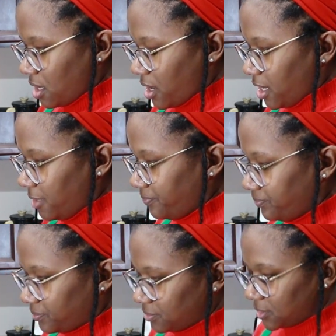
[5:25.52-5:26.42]
All right,
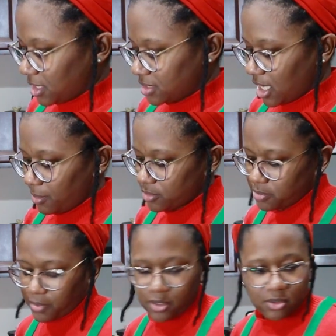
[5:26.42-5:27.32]
a
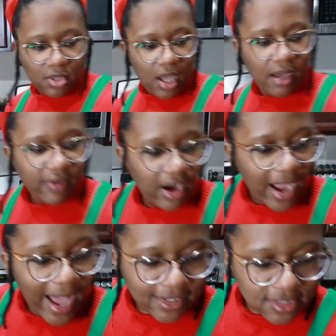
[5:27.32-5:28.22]
tablespoon of our
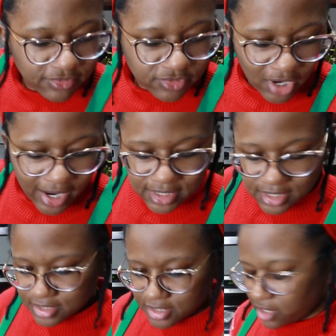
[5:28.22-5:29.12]
active dry
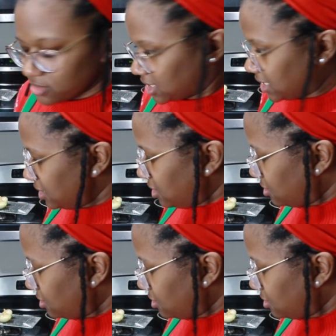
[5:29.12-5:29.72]
yeast goes in.